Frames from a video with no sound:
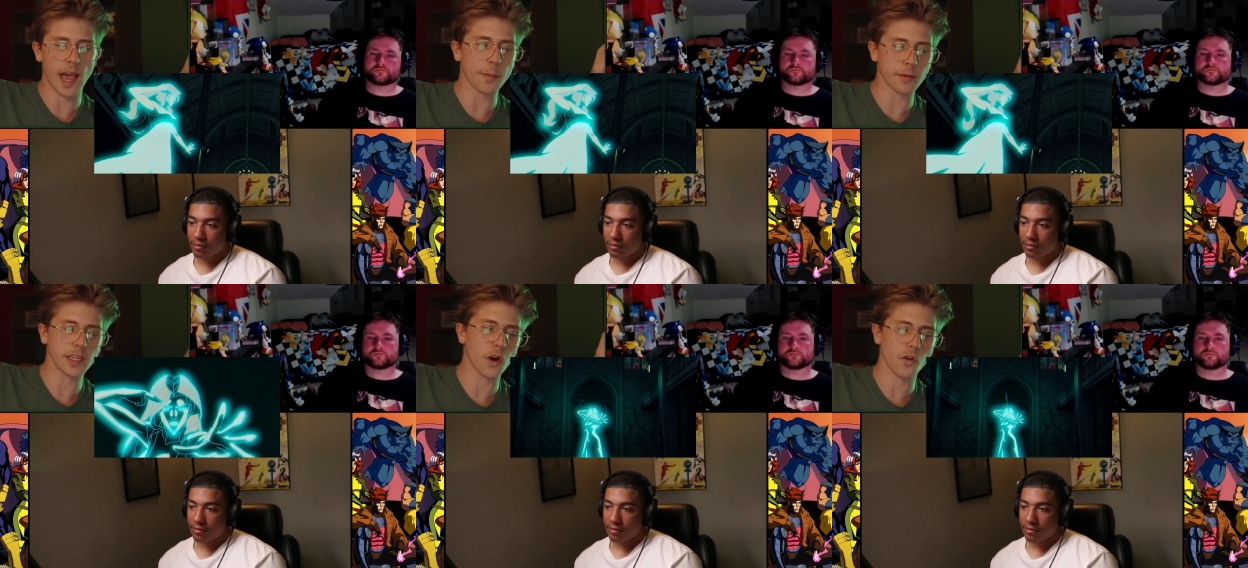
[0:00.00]

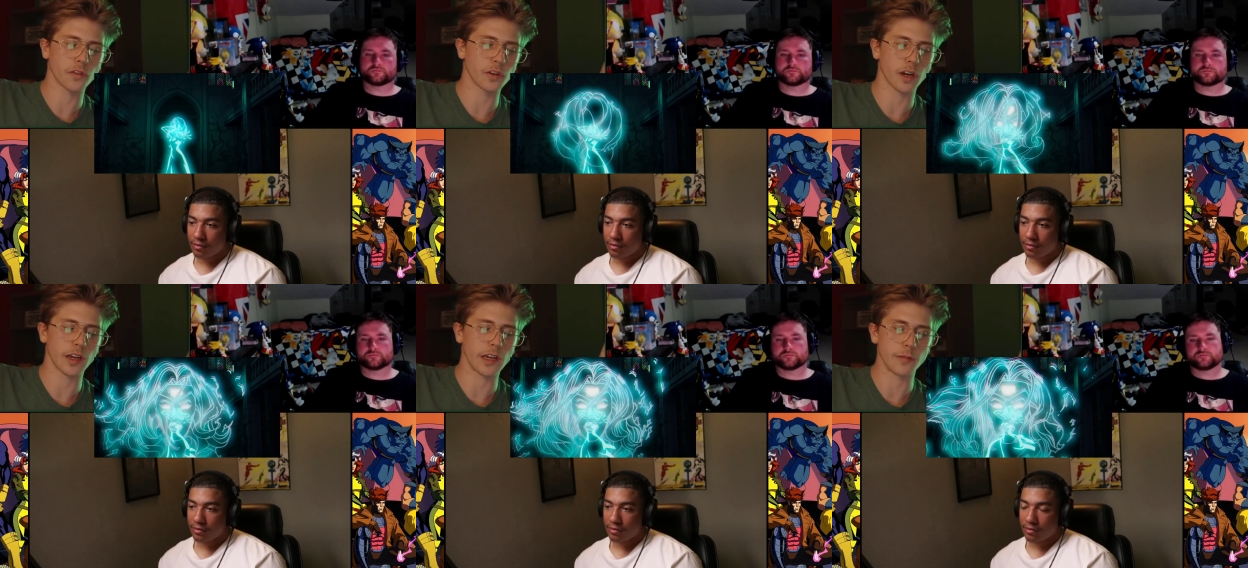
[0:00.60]
Speaker 1: happening over
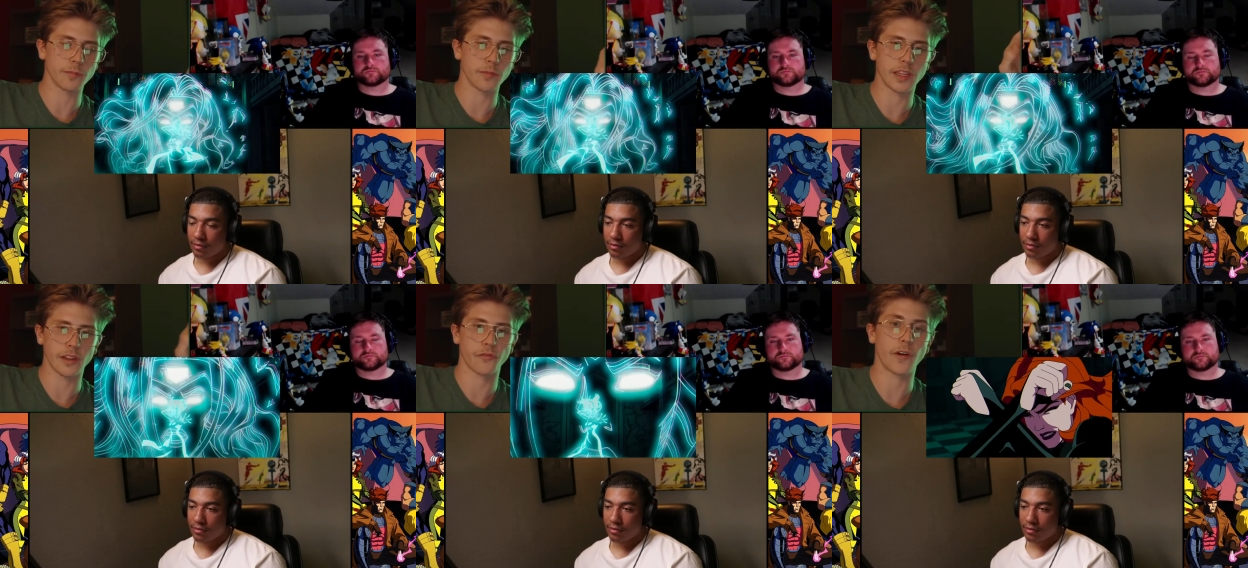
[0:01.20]
um,
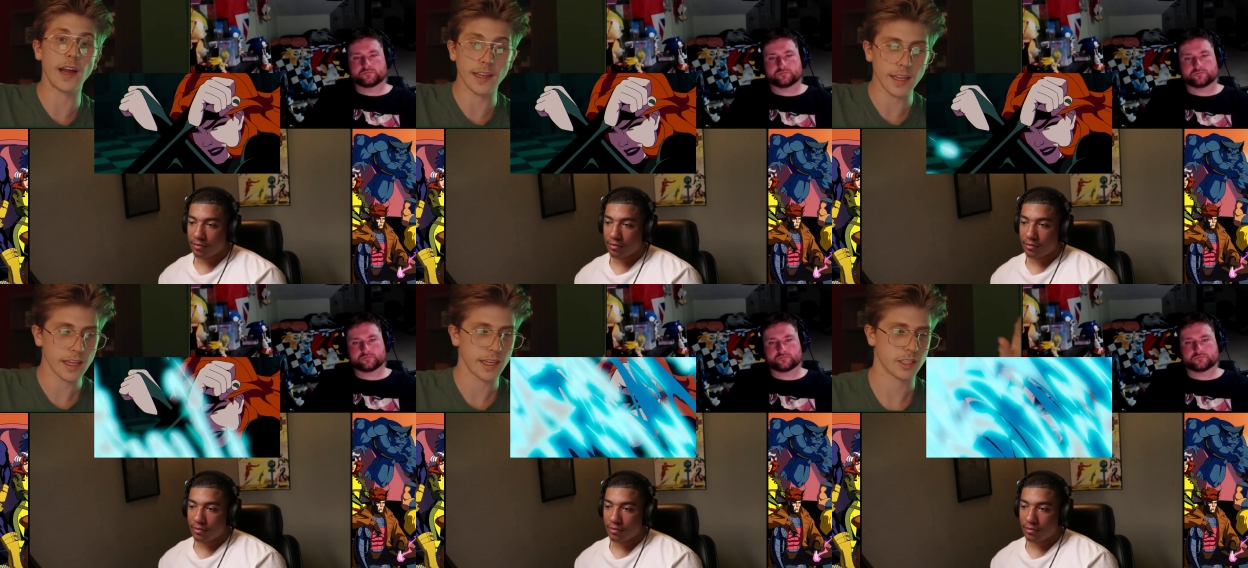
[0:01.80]
in the fight,
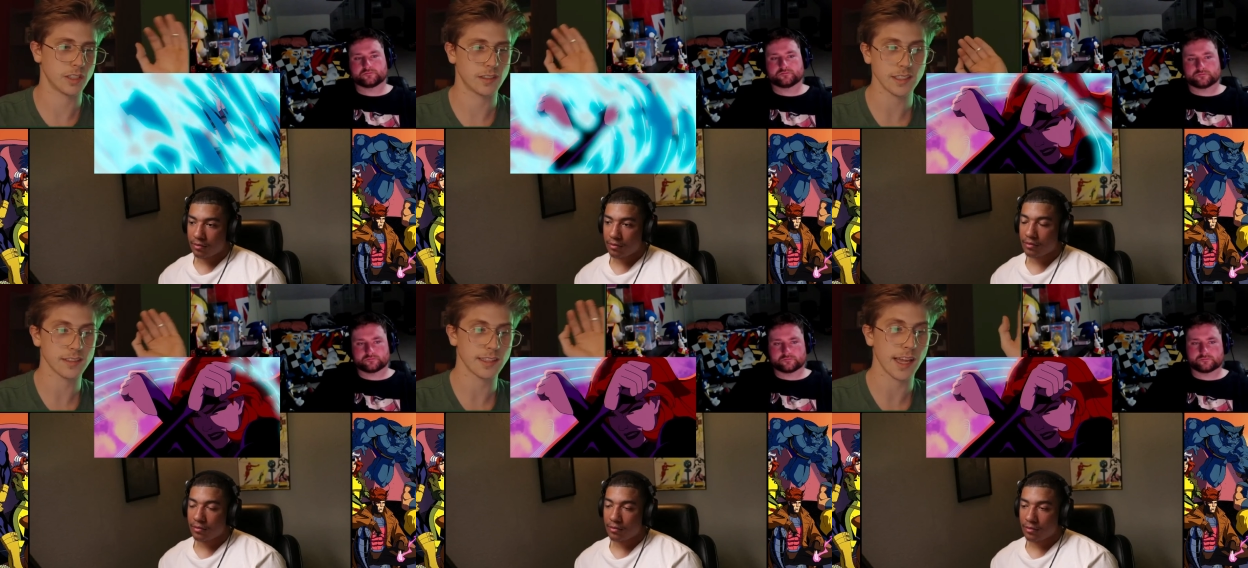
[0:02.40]
and she
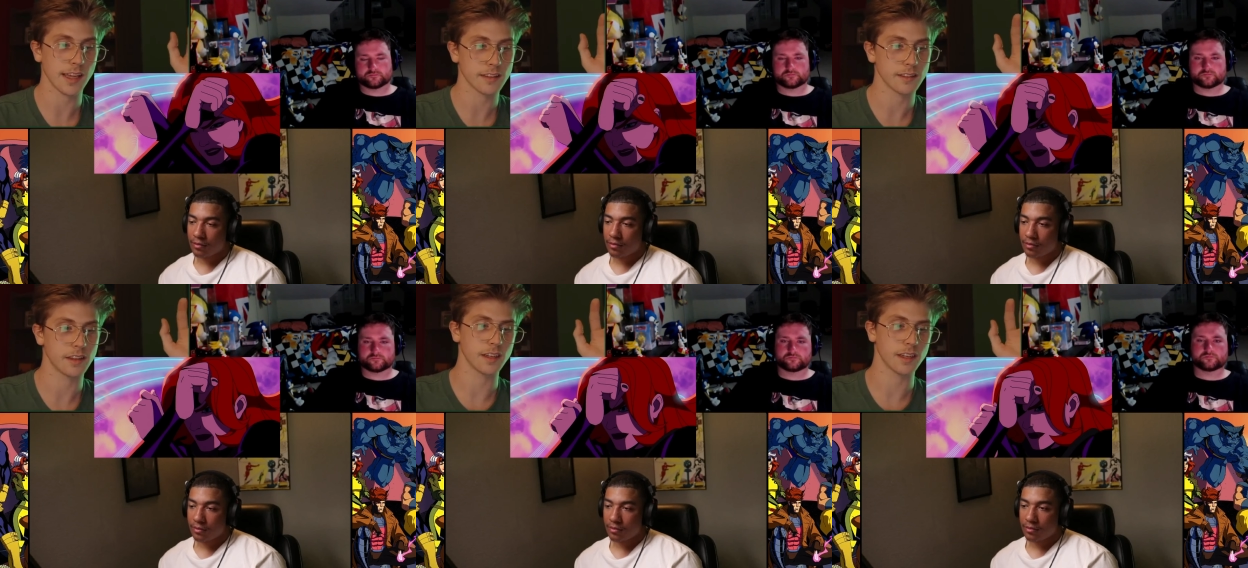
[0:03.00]
sees that
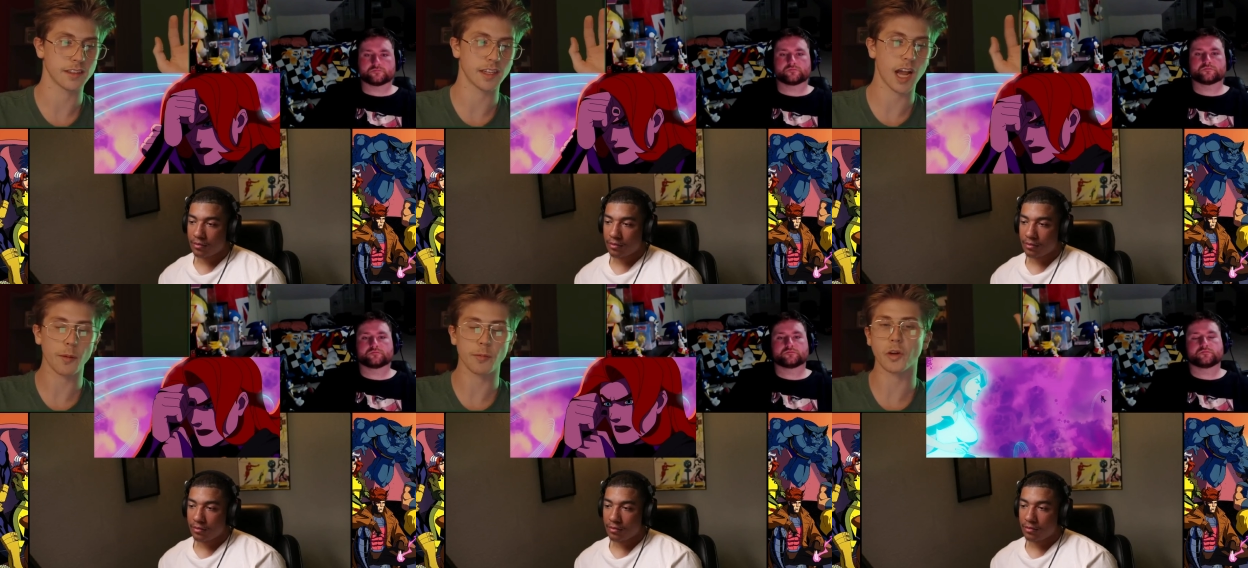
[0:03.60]
the the
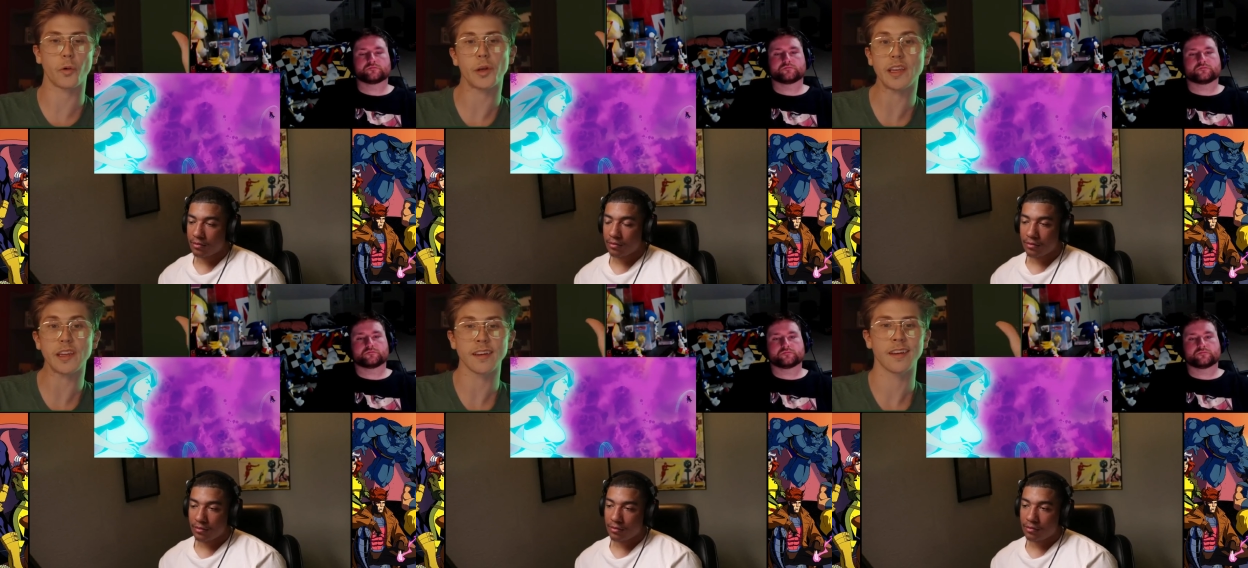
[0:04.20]
Goblin
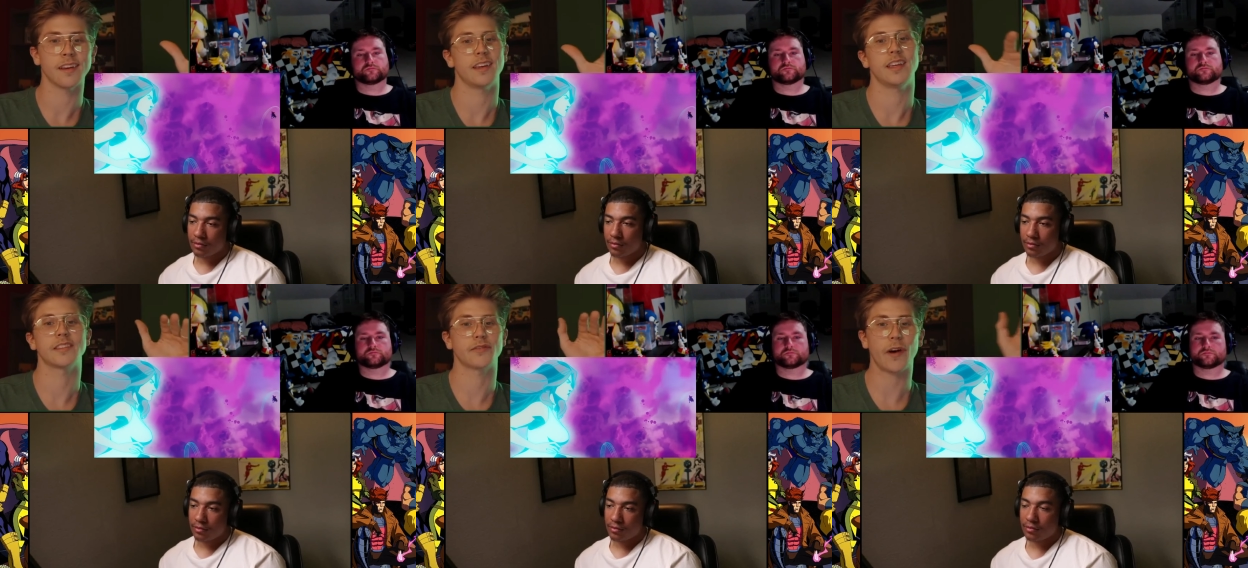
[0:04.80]
Queen
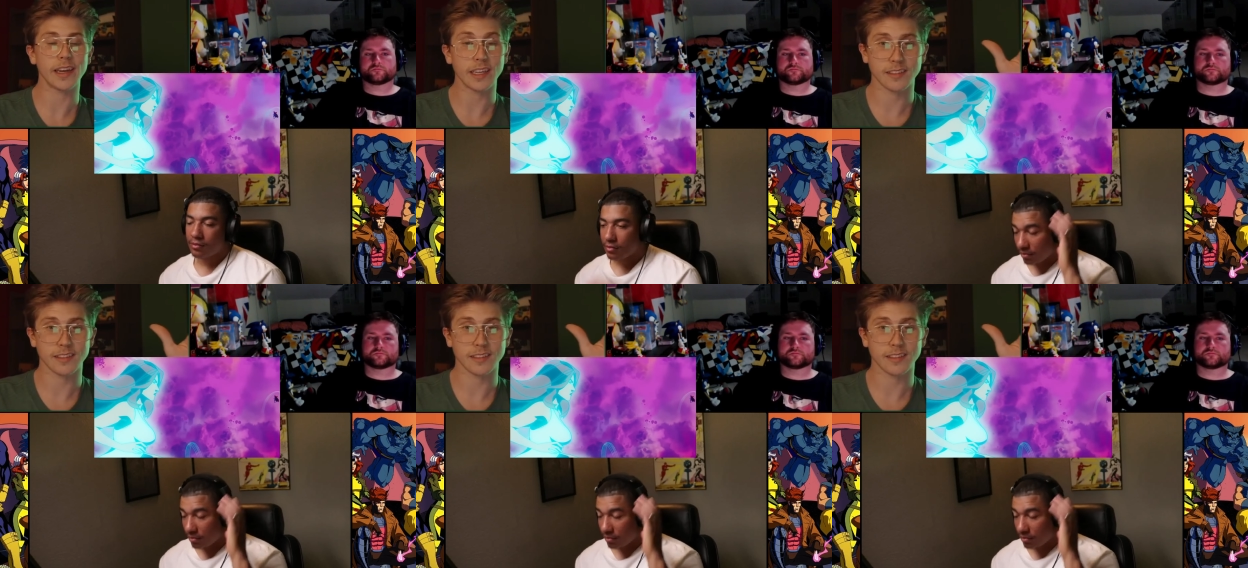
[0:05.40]
is fighting